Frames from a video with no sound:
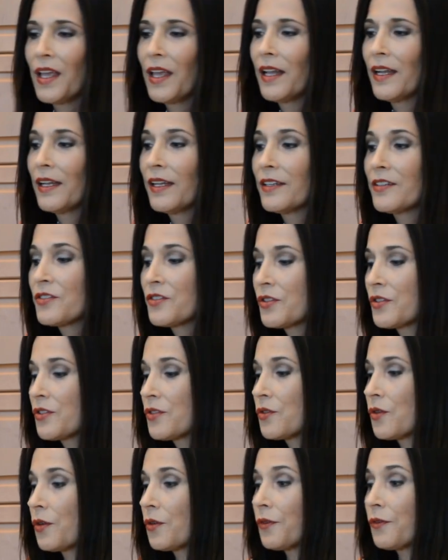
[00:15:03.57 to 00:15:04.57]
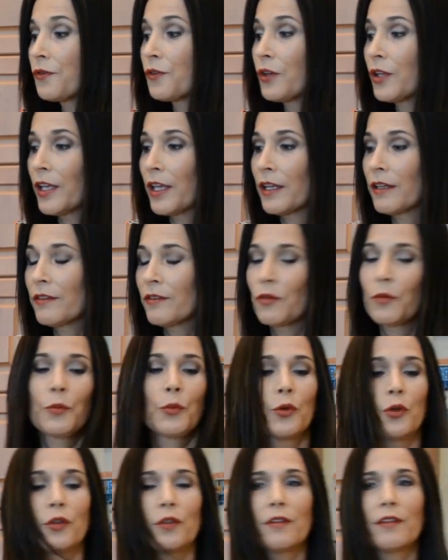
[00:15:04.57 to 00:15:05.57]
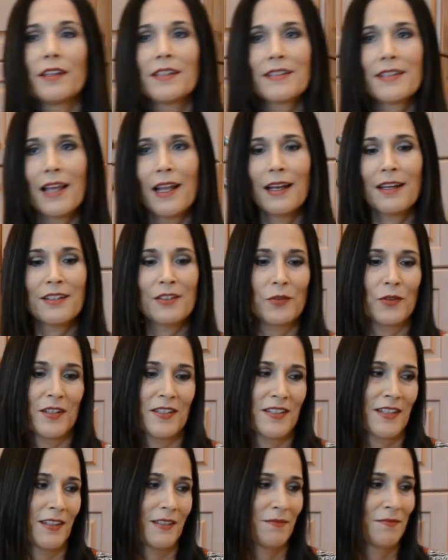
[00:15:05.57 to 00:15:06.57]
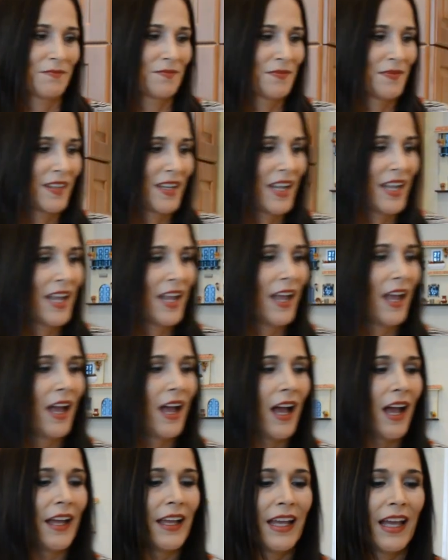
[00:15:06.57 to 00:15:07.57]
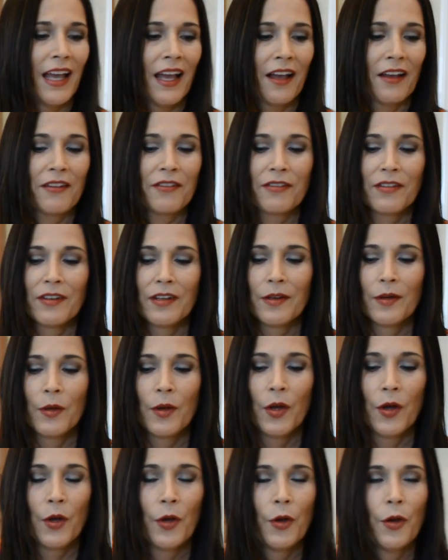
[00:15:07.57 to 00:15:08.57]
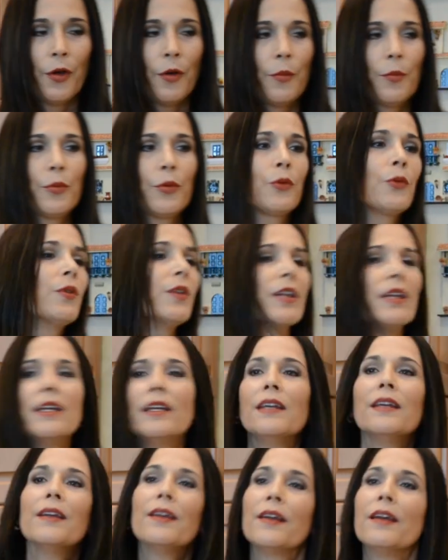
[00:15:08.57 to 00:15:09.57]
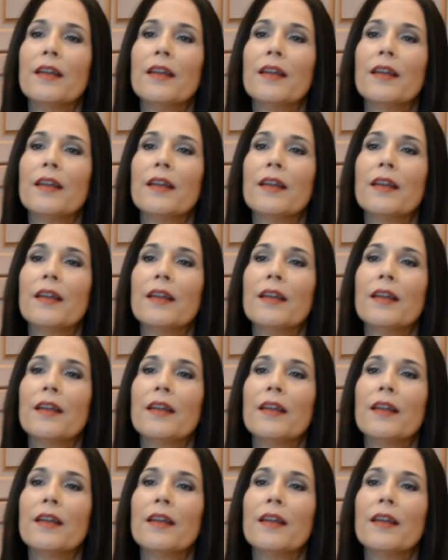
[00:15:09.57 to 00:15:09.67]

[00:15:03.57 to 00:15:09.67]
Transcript: and just don't forget to put the salad dressing. I have pre-drained